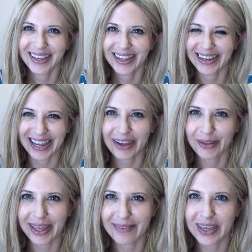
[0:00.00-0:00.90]
Now,
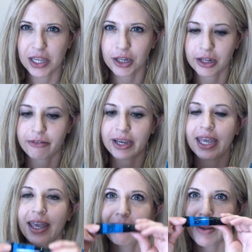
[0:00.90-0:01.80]
I think you'll
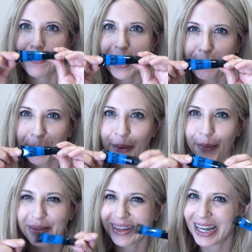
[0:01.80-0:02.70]
agree that Peekaboo
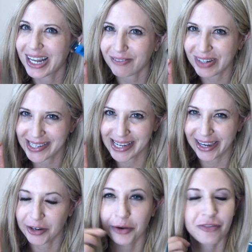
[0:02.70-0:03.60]
was a lovely
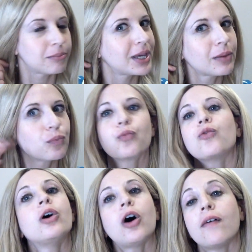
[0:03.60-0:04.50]
shade for me,
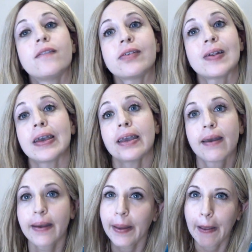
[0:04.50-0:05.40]
obviously,
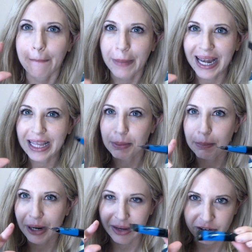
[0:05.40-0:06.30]
but a little bit
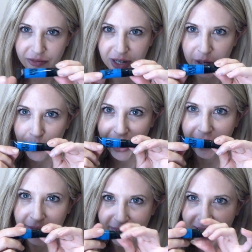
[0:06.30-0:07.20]
bright for everyday wear.
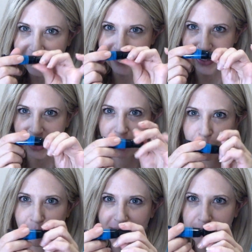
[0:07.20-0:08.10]
So let's see
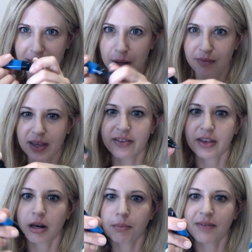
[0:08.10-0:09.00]
what we can make with this. So
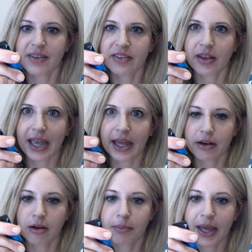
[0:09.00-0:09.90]
I'm going to put this
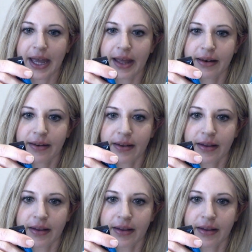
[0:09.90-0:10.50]
again on my hand.